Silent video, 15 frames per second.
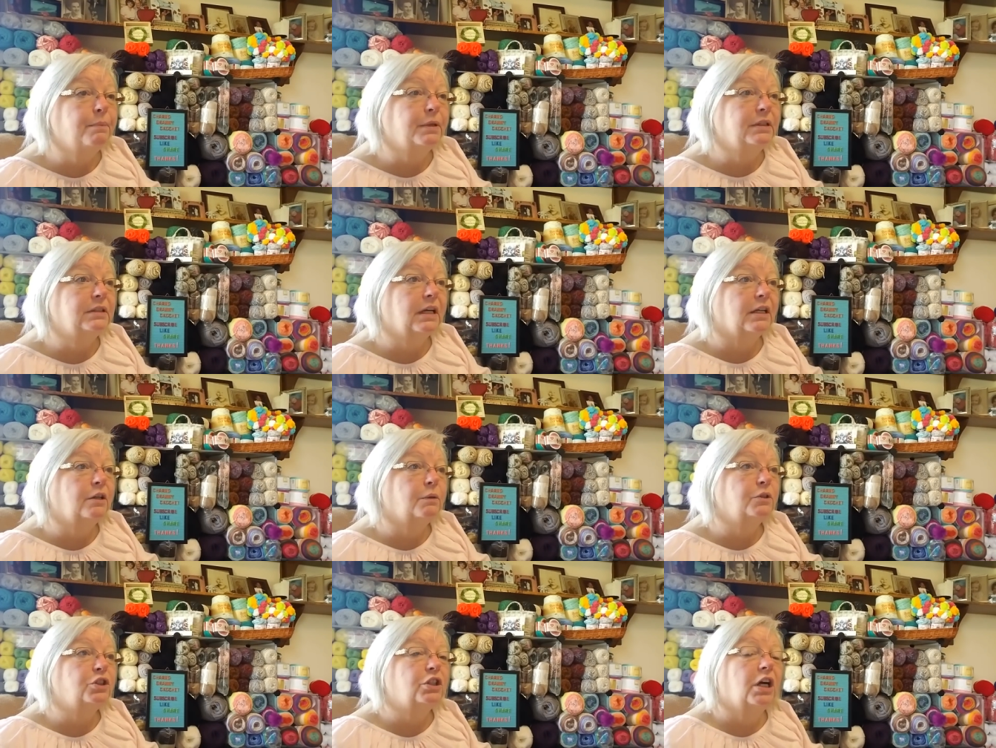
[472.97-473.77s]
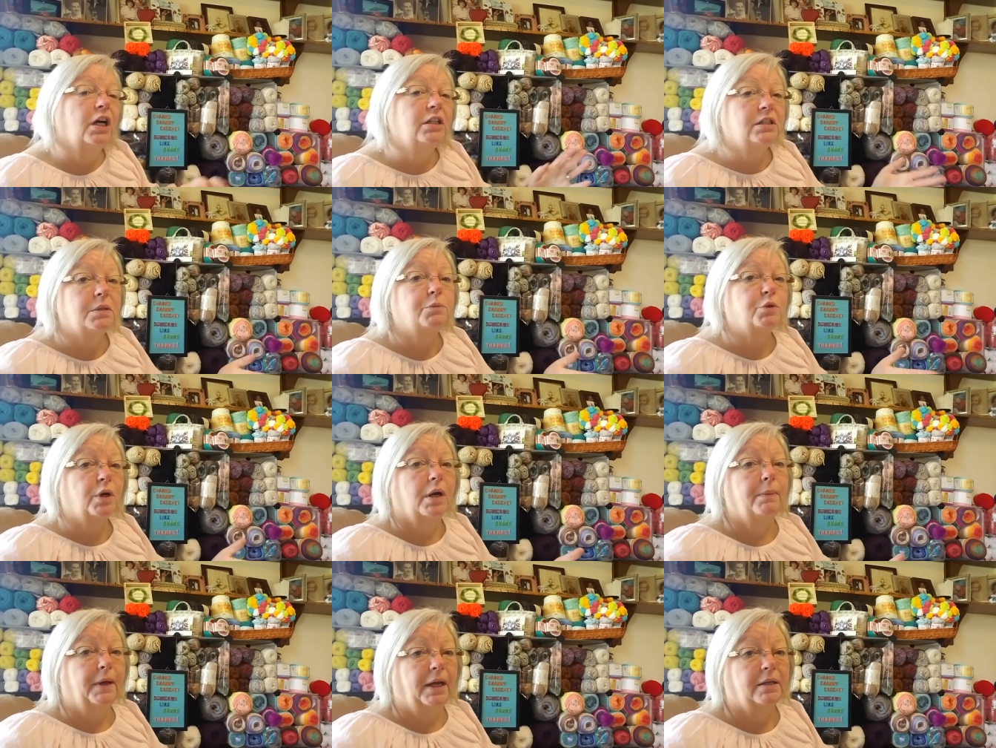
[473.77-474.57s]
but I don't want you to
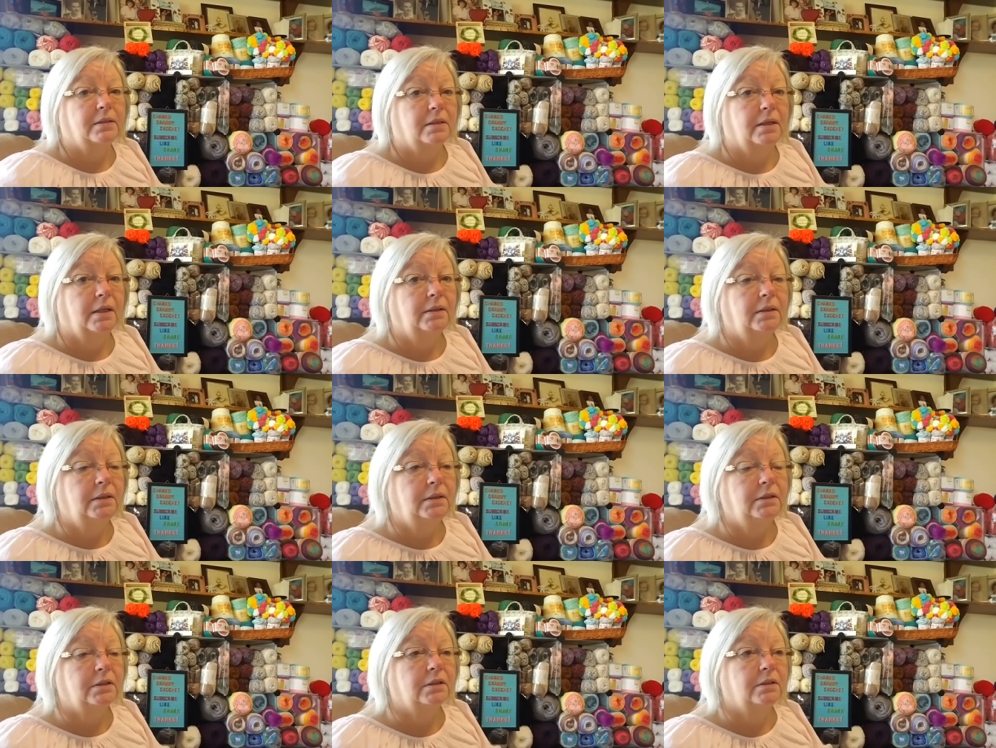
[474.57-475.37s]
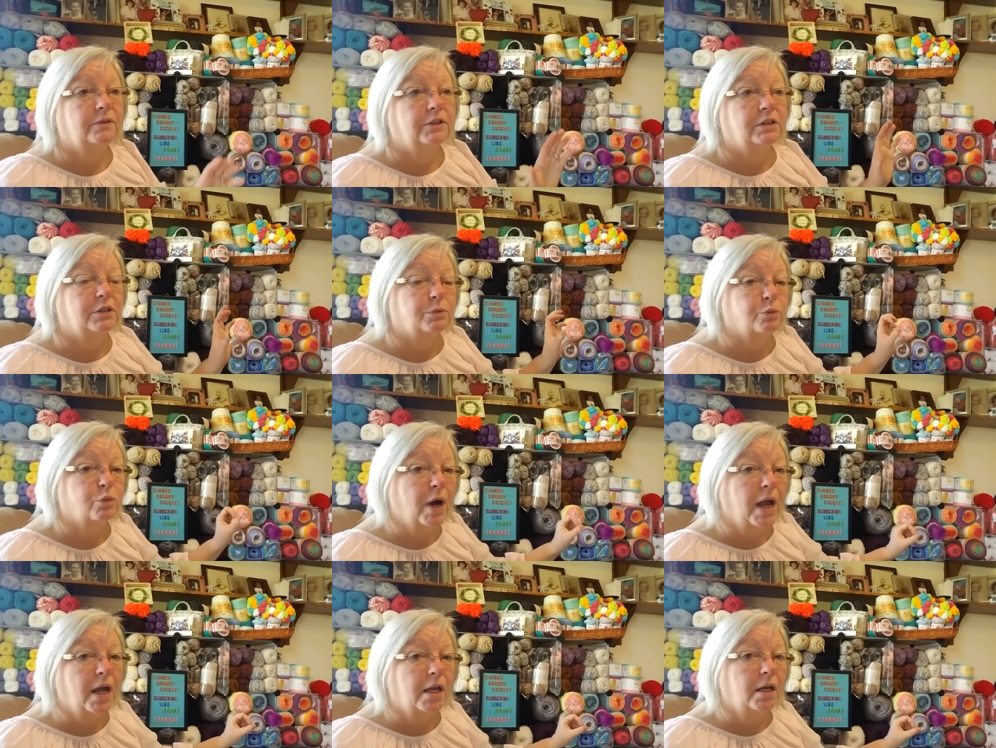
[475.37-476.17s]
unsubscribe accidentally. So if it's
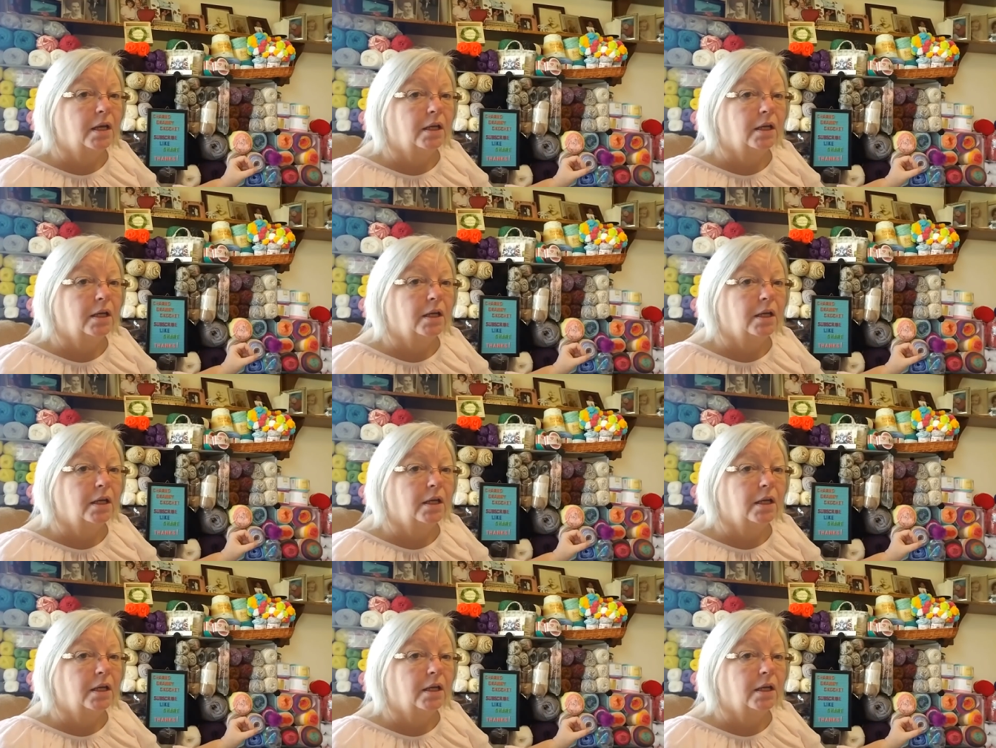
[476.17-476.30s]
red,